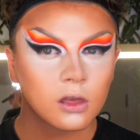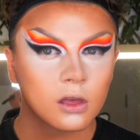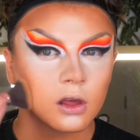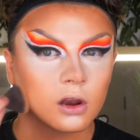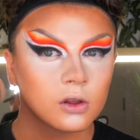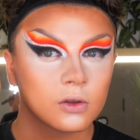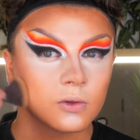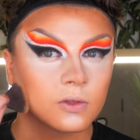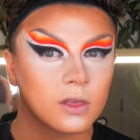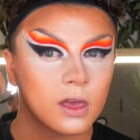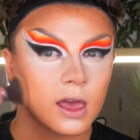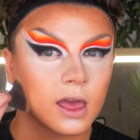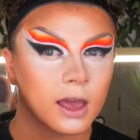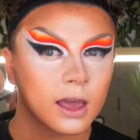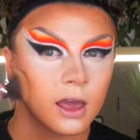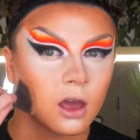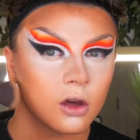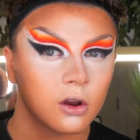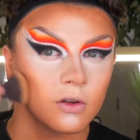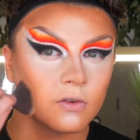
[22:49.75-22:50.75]
And I just
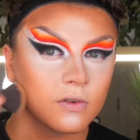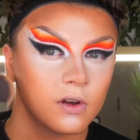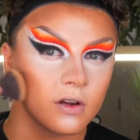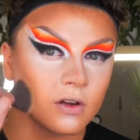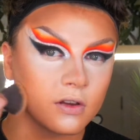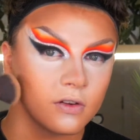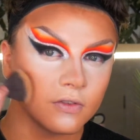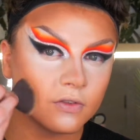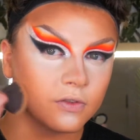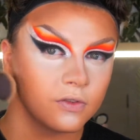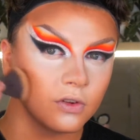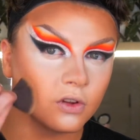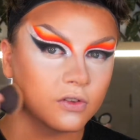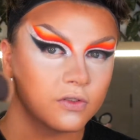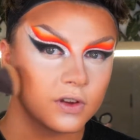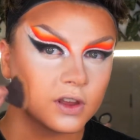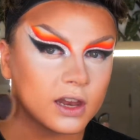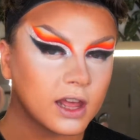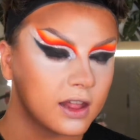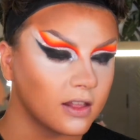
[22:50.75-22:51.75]
take it on a very
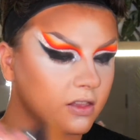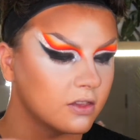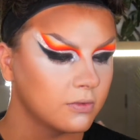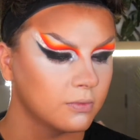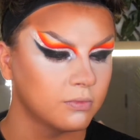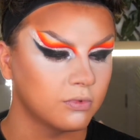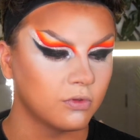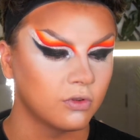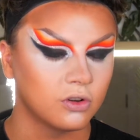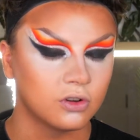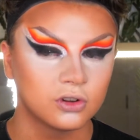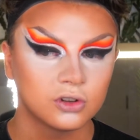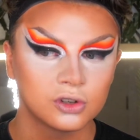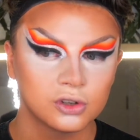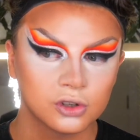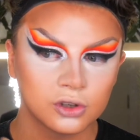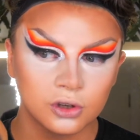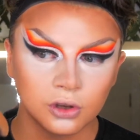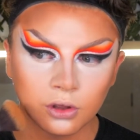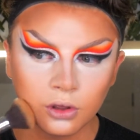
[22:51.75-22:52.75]
fluffy, dense
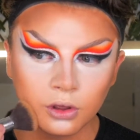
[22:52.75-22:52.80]
brush